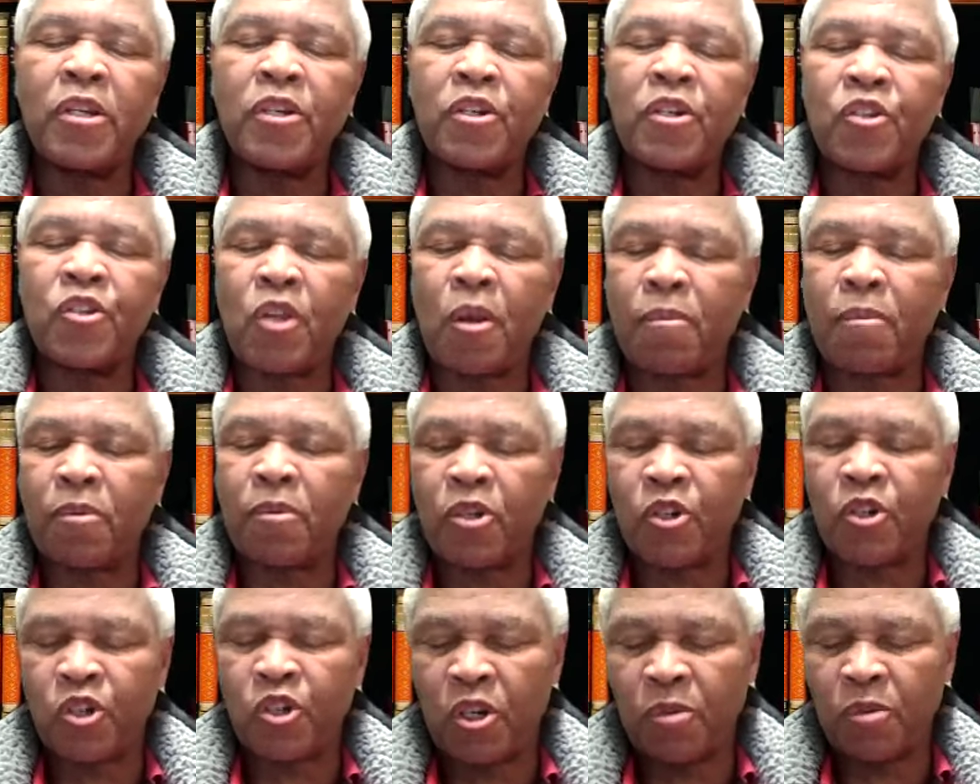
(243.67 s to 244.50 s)

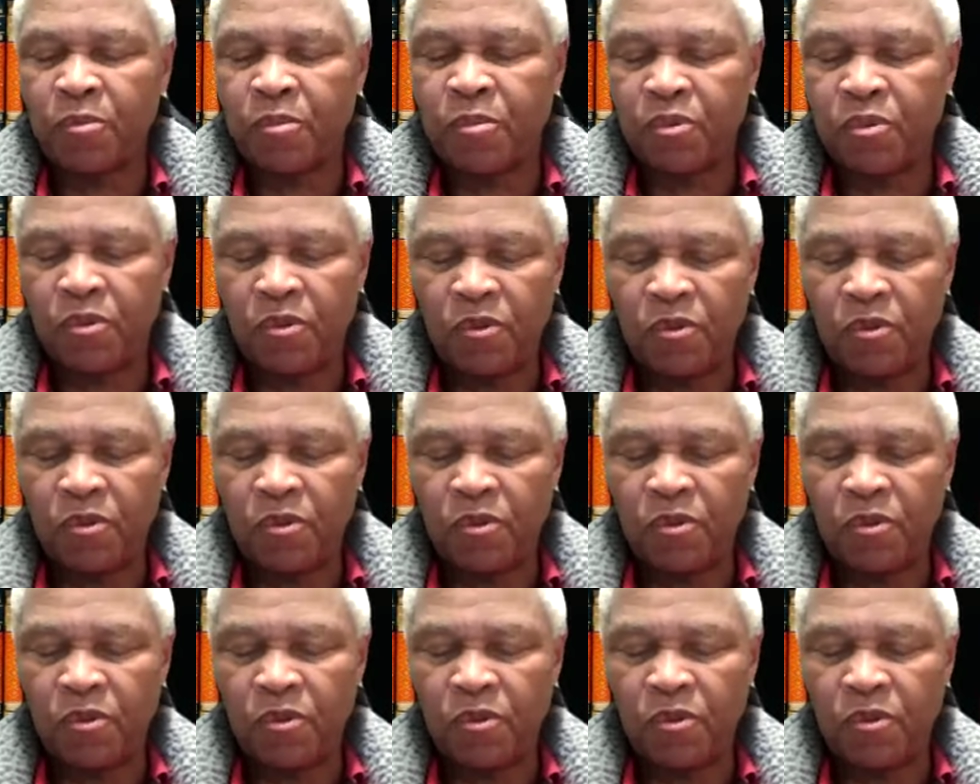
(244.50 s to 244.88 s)
discipleship